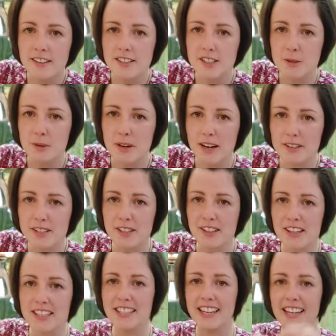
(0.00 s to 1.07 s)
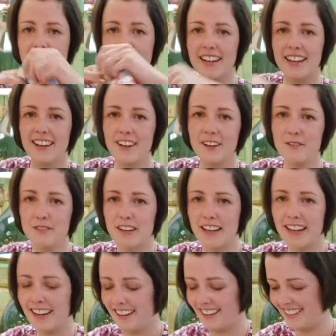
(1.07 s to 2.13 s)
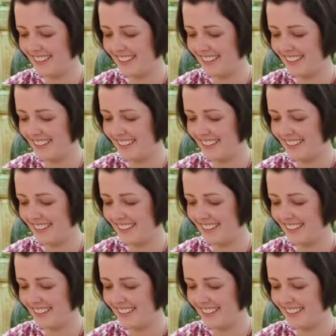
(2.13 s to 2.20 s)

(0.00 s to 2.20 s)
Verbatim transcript: Someone else got their ticket, lovely.